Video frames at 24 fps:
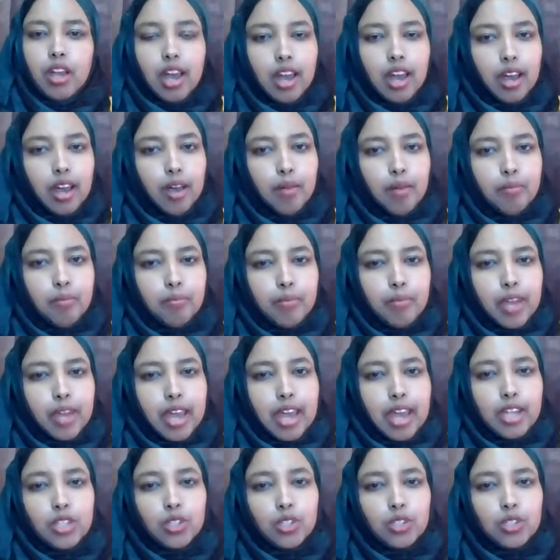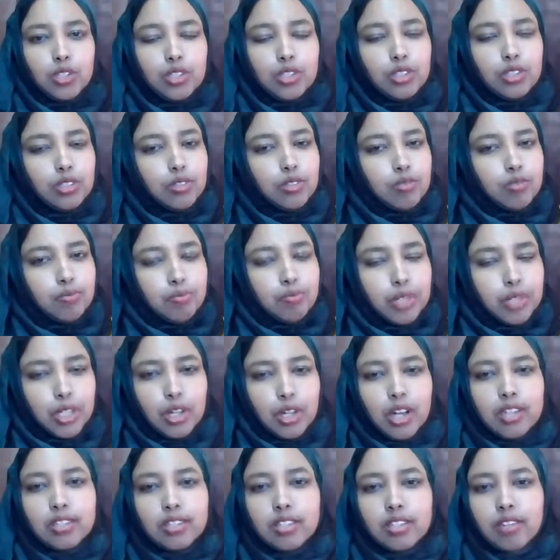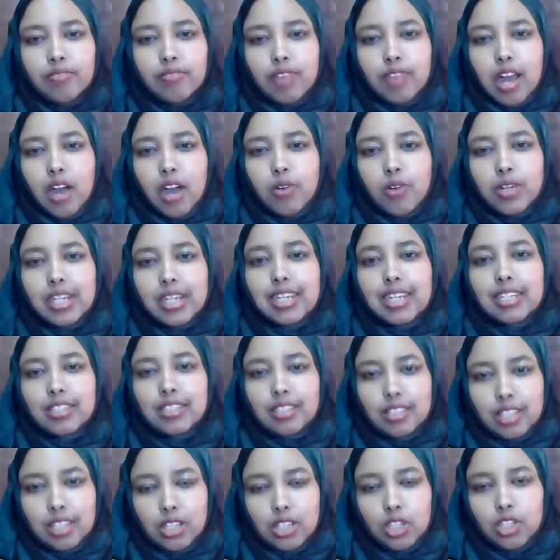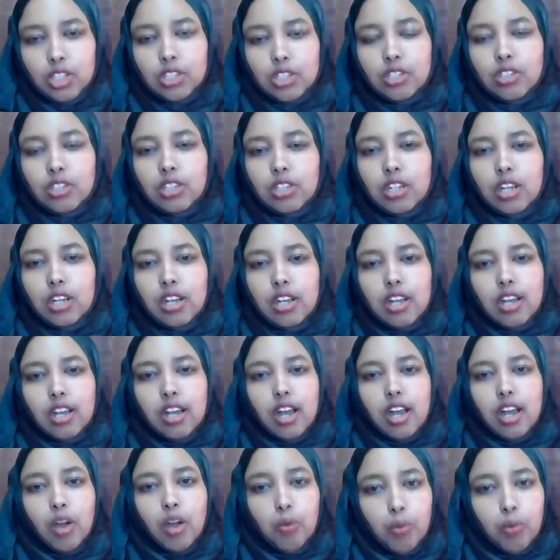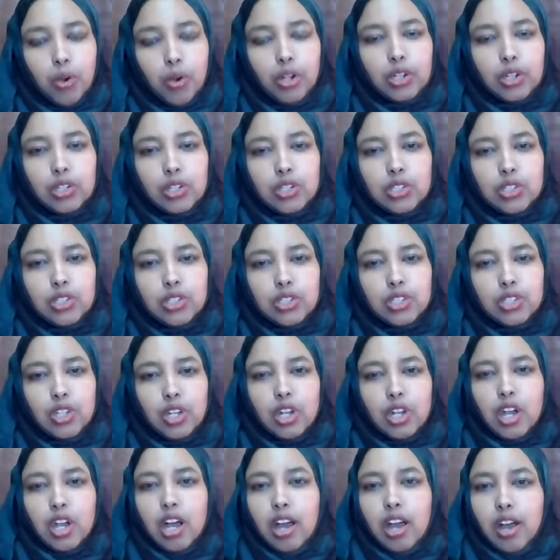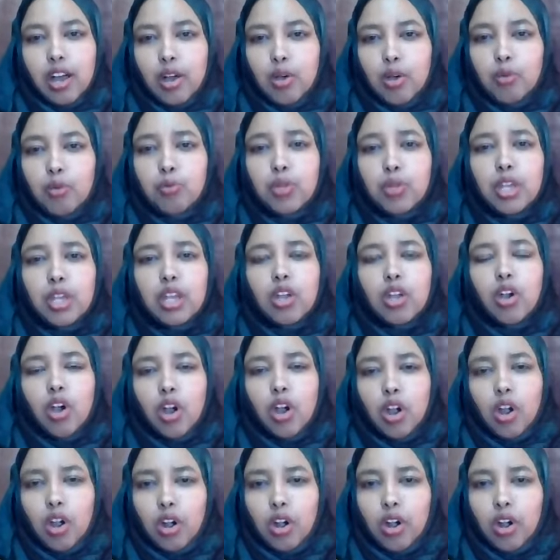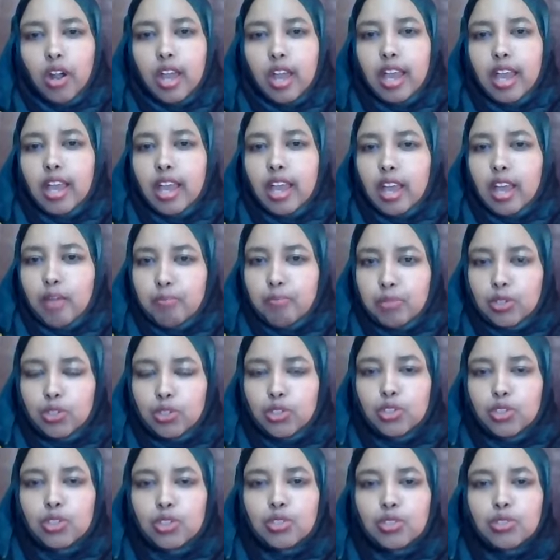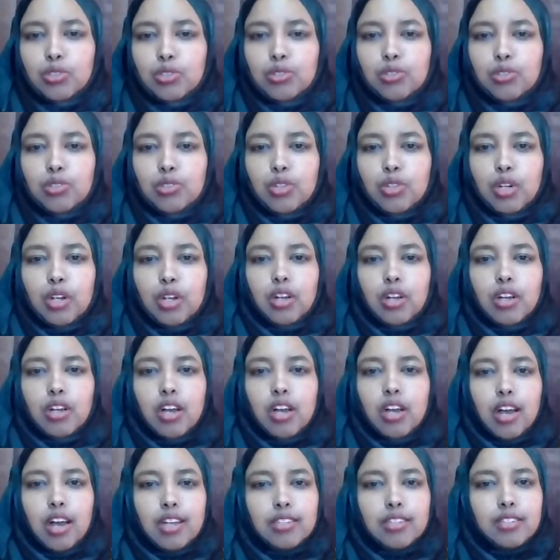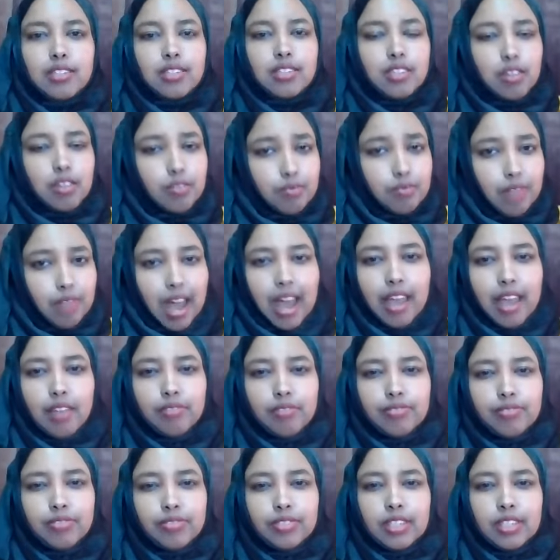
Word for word: Um, and because of our essential uh, workers, uh, we are able to uh, survive